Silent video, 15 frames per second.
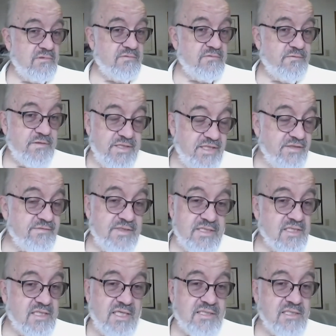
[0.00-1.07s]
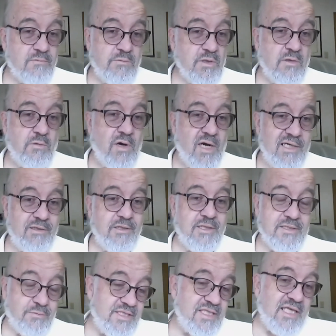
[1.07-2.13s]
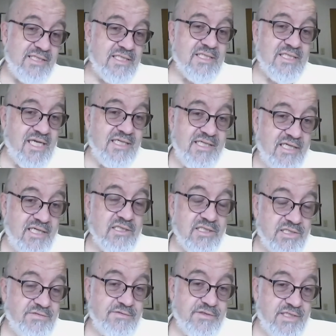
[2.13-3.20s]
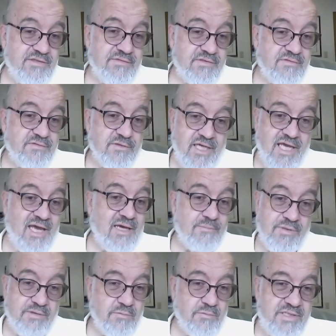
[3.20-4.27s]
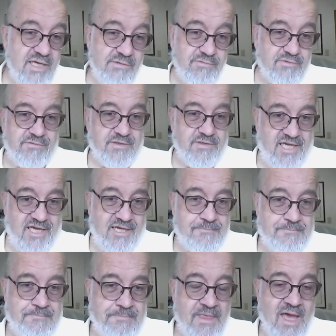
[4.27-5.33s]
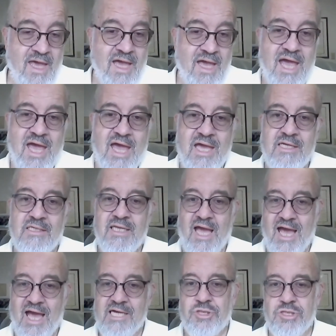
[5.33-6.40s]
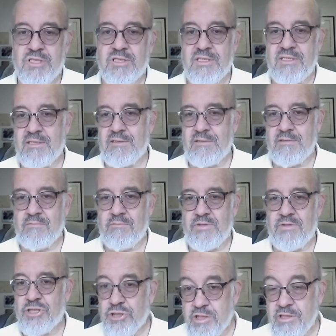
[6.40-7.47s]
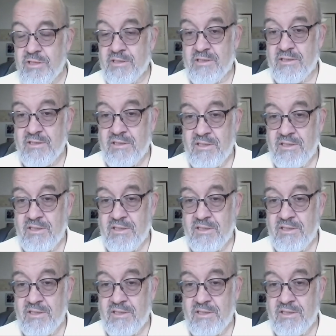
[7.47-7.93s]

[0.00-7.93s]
Forgiveness doesn't require us. We like to say in English, forgive and forget, but we never forget. And actually, we shouldn't.